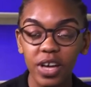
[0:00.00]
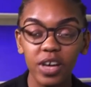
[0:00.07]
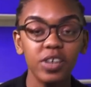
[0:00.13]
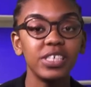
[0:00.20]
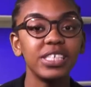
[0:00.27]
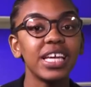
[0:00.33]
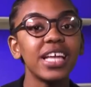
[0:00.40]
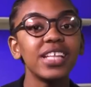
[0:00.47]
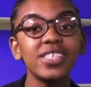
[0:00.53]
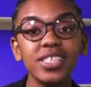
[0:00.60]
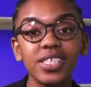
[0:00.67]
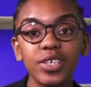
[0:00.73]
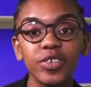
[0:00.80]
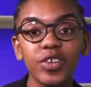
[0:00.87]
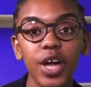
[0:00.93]
On
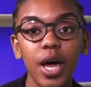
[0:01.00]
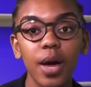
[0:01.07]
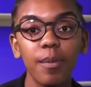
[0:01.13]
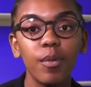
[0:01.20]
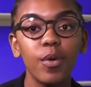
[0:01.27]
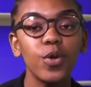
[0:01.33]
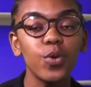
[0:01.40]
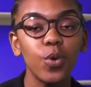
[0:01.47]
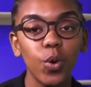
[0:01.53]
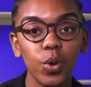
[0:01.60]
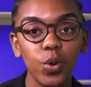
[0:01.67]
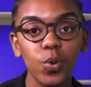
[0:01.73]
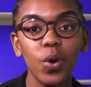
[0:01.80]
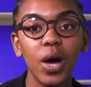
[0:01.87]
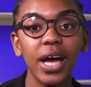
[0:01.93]
Instagram,
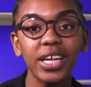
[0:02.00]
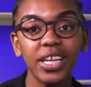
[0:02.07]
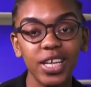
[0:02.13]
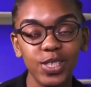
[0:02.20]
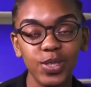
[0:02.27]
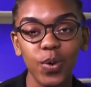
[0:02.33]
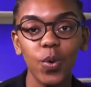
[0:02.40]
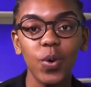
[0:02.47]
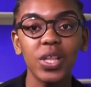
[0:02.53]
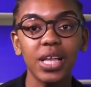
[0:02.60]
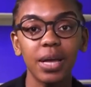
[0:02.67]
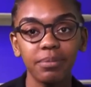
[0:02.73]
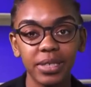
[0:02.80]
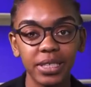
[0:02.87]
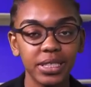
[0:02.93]

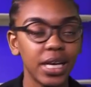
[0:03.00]
Nolu_Dlamini.